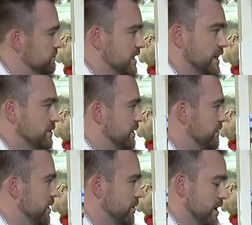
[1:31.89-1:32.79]
set it to
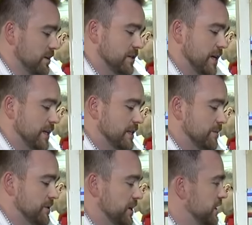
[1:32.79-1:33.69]
whatever I want. There's a lot of
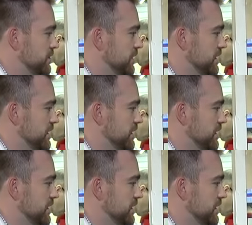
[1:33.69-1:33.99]
damage I could do